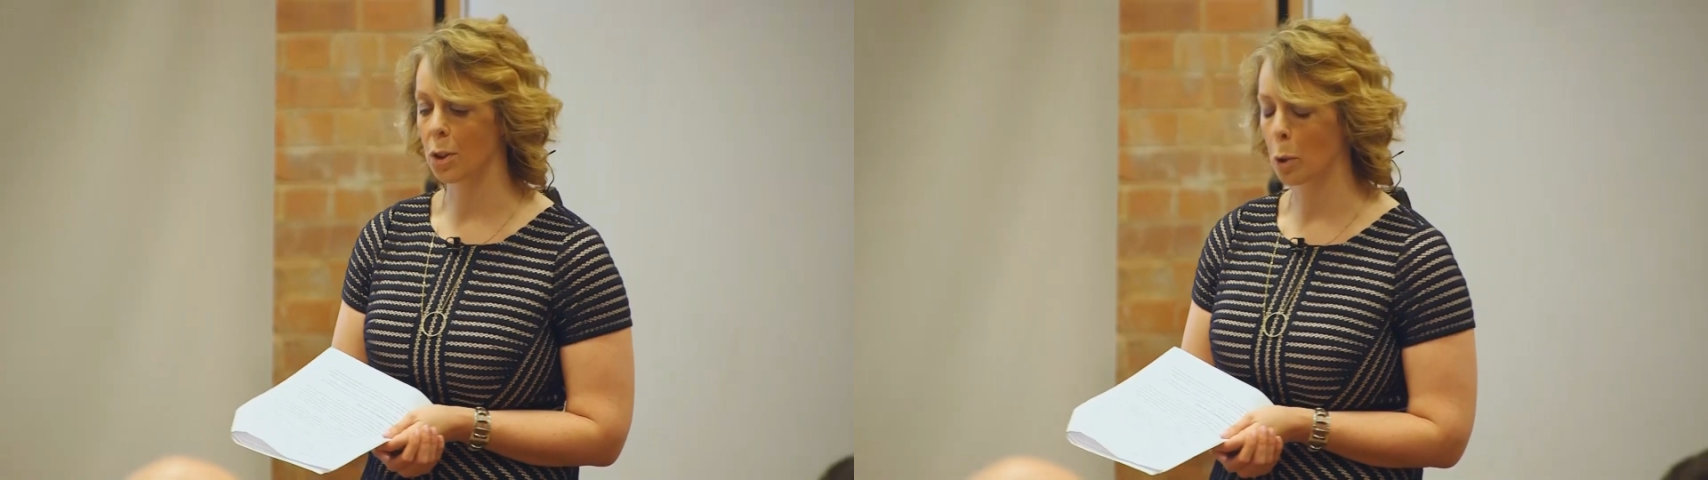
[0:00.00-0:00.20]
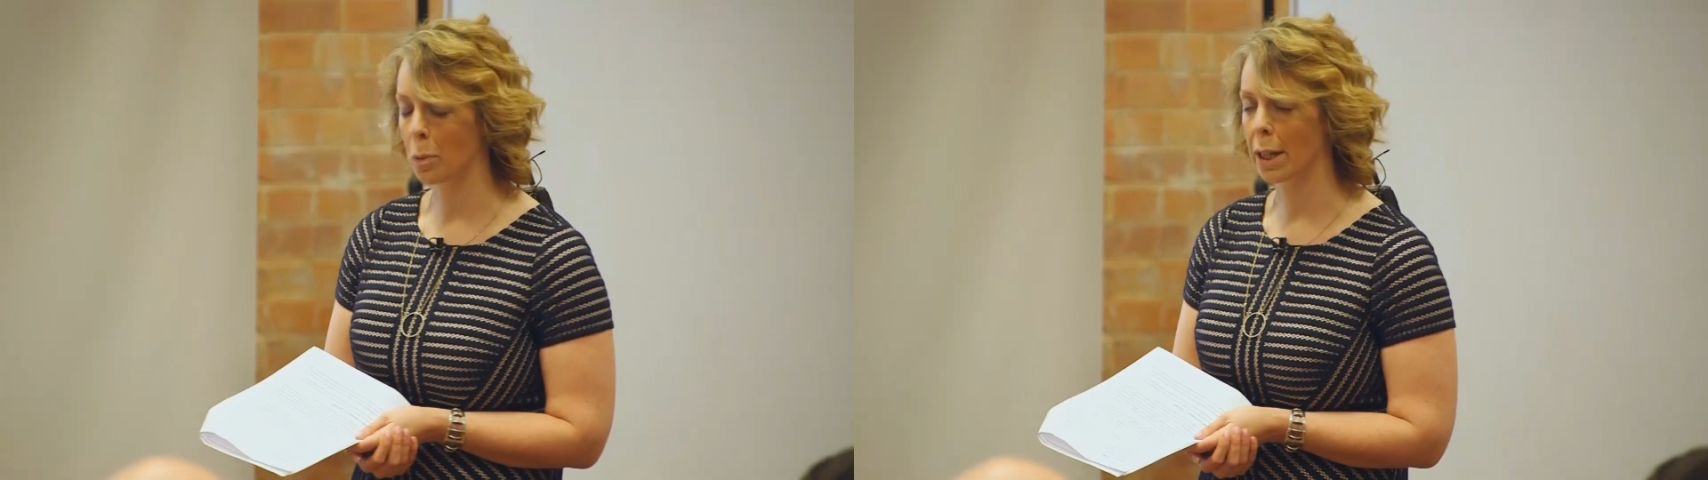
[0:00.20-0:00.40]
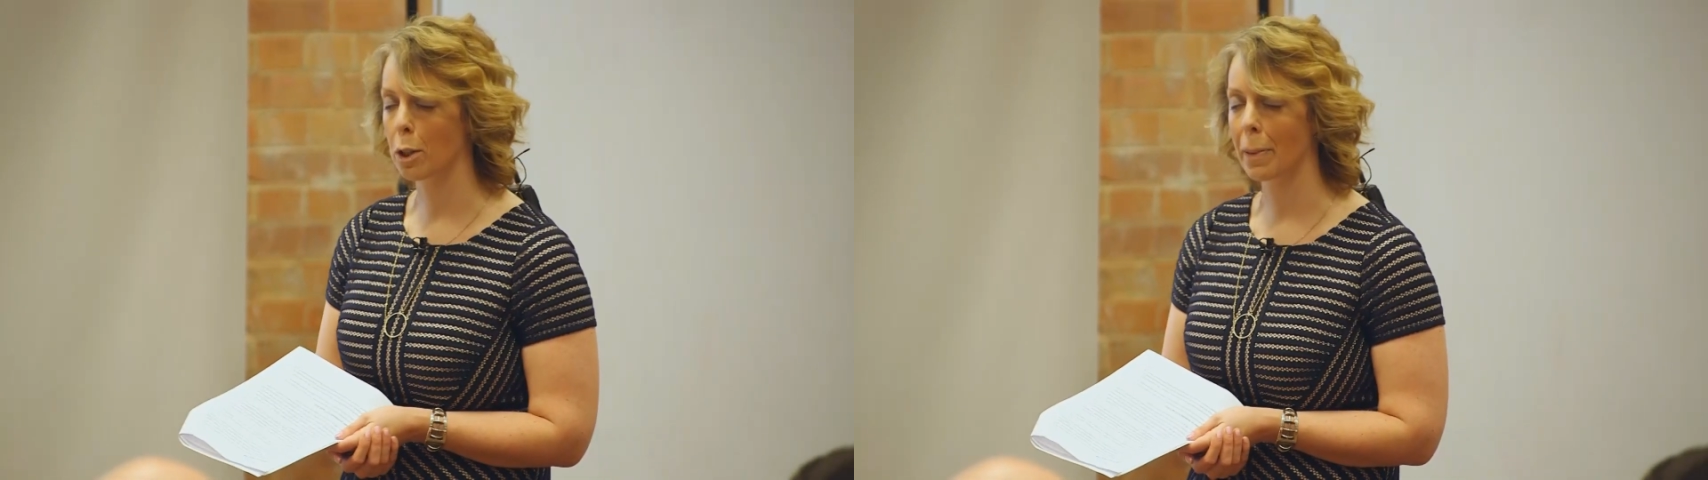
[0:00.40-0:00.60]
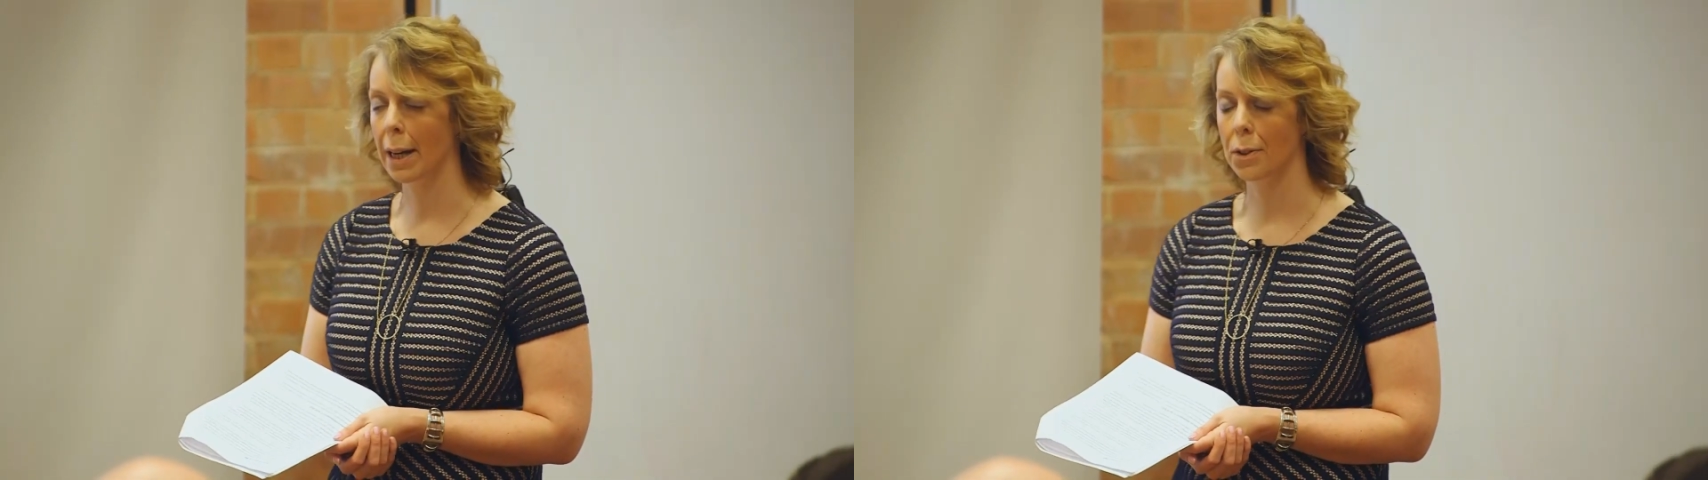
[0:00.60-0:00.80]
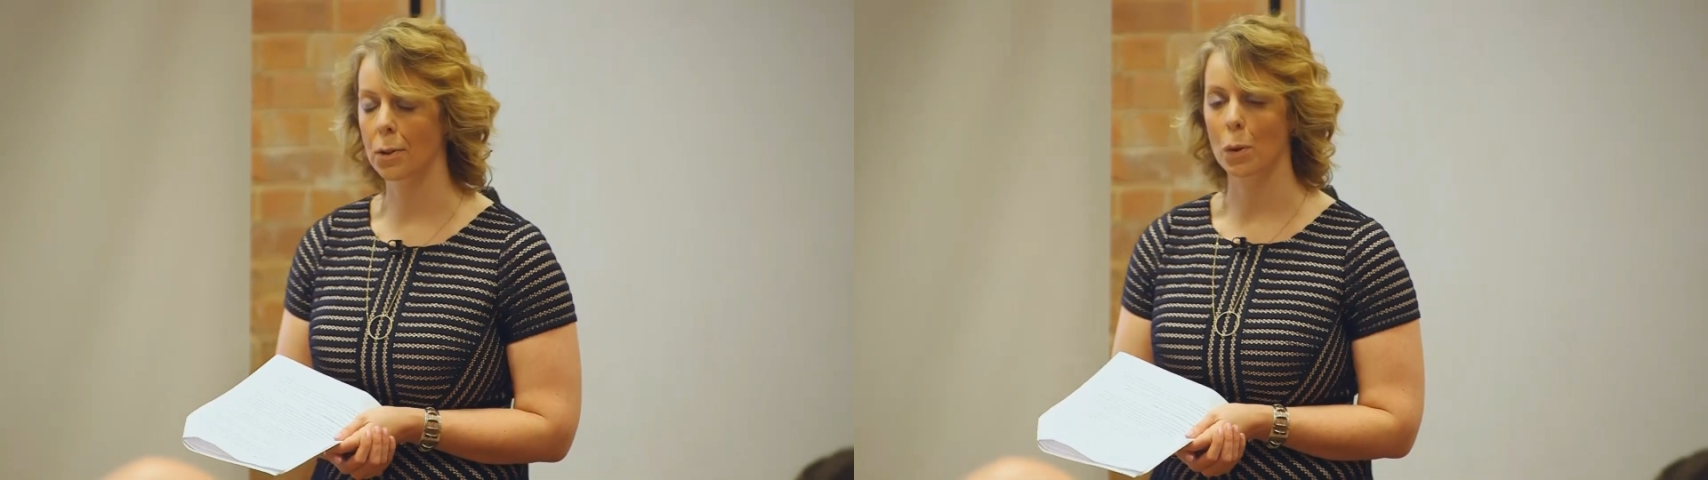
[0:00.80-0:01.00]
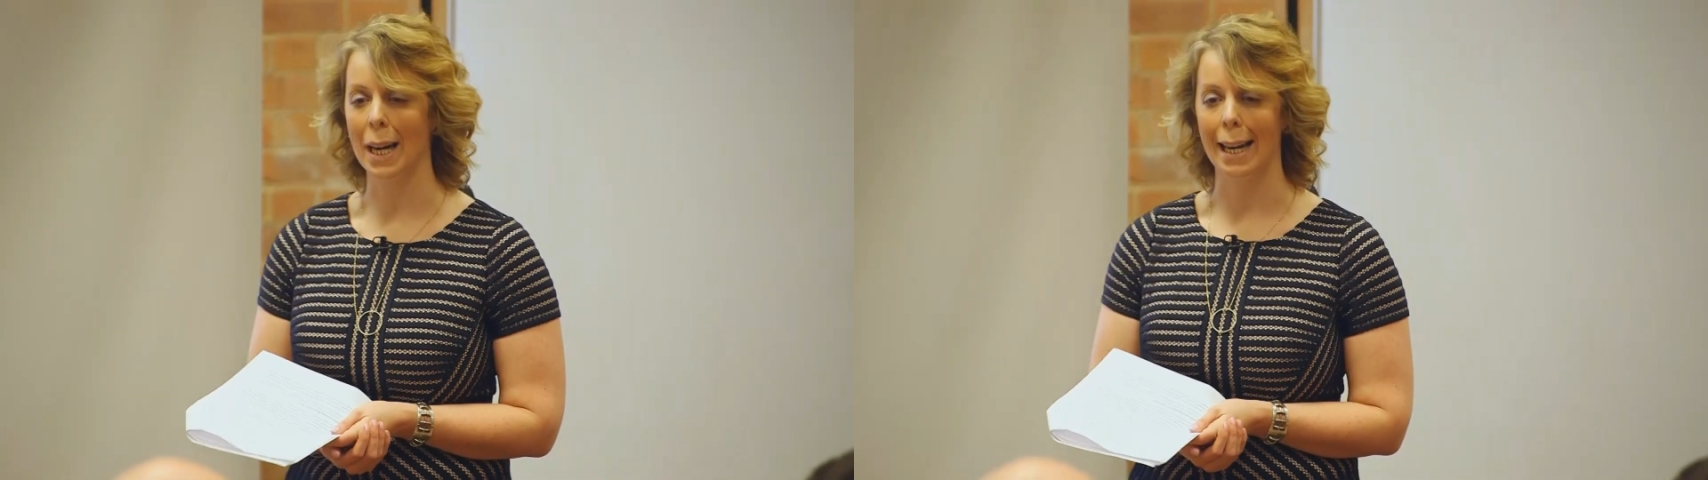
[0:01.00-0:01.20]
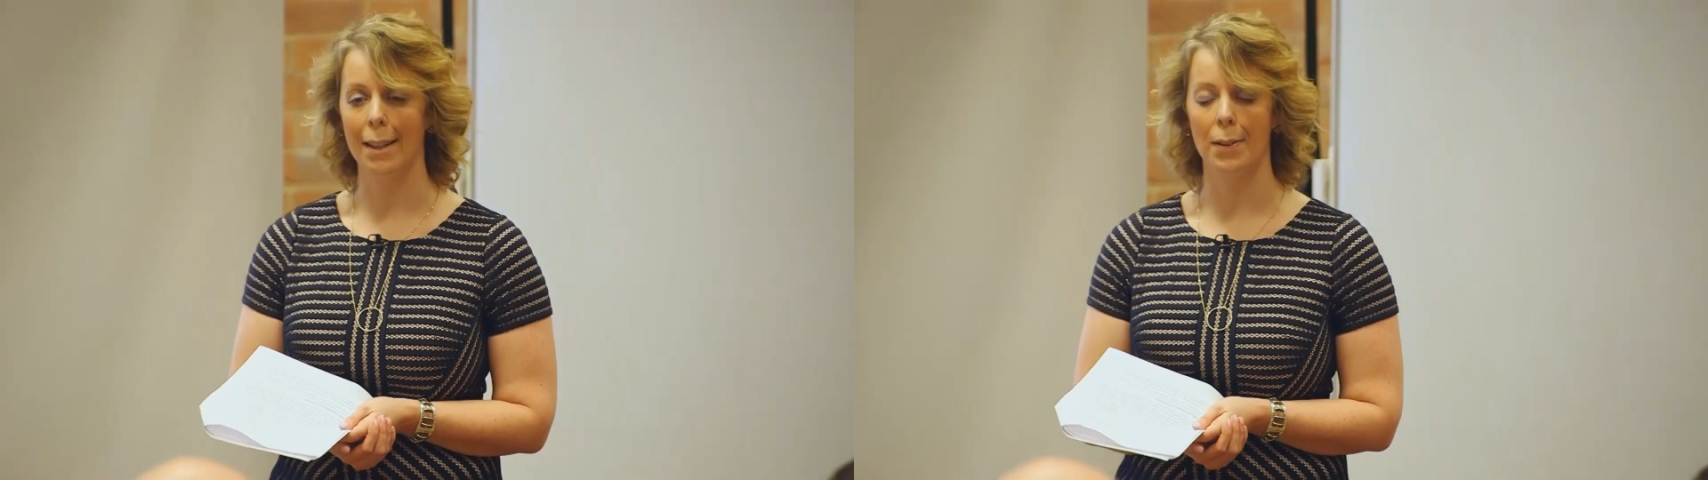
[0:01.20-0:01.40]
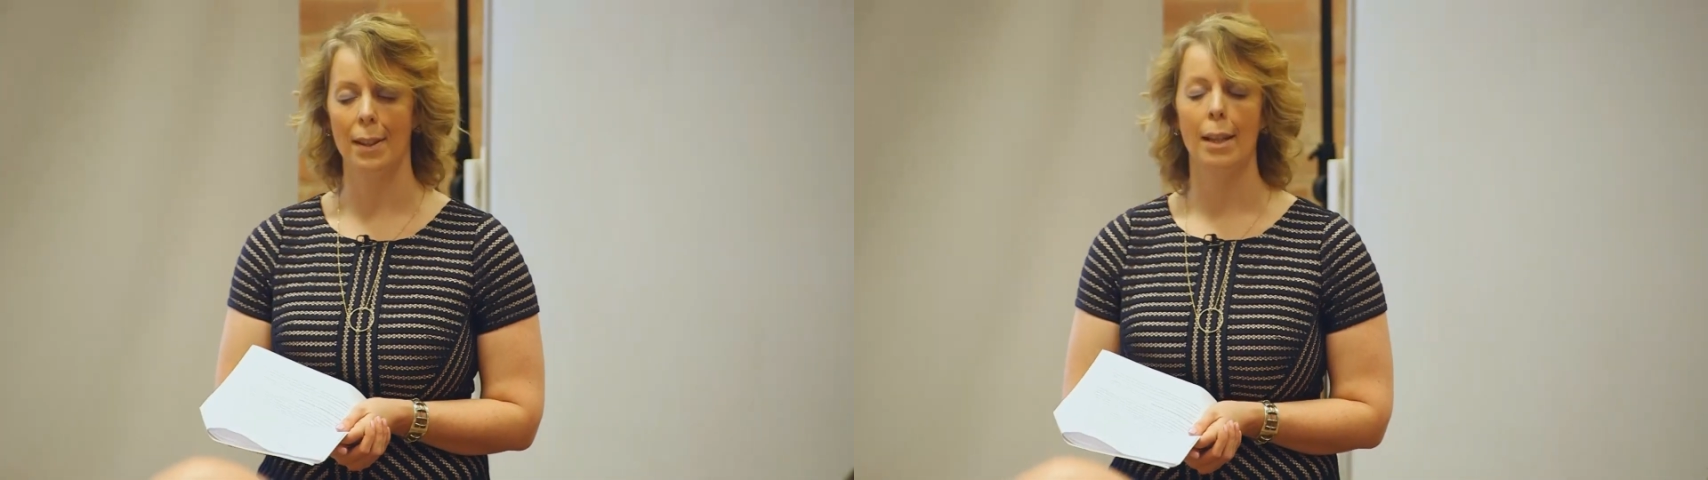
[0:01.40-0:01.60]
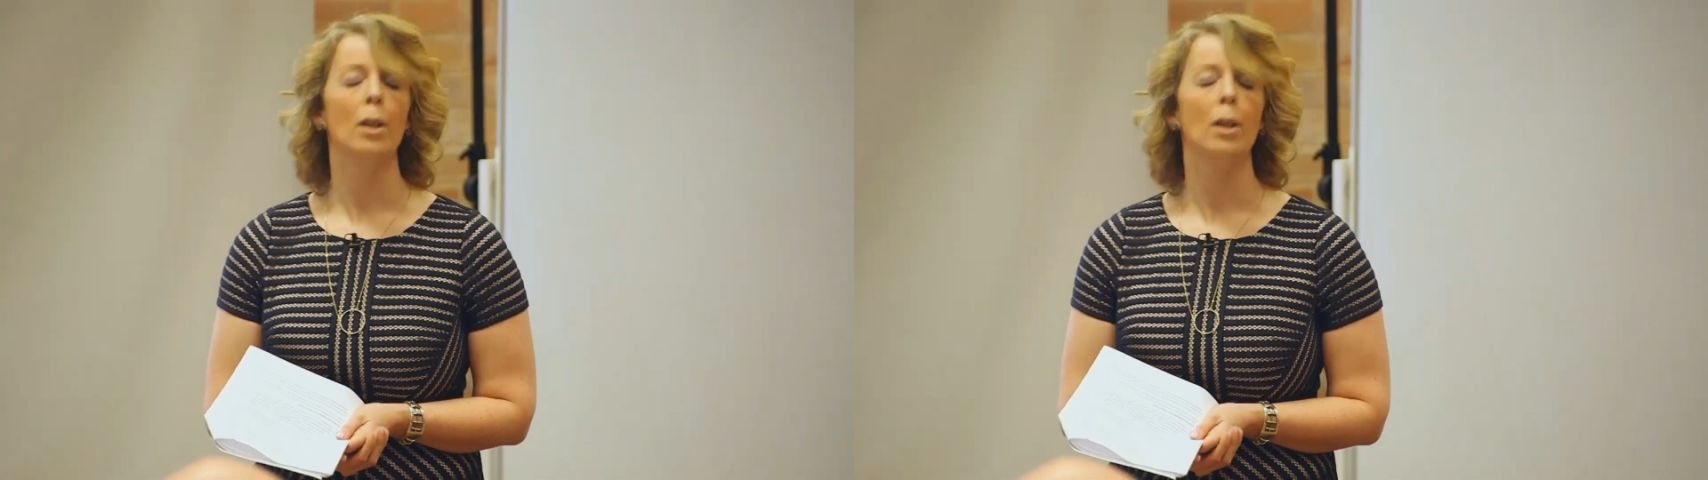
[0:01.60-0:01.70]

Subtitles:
subject to personal tax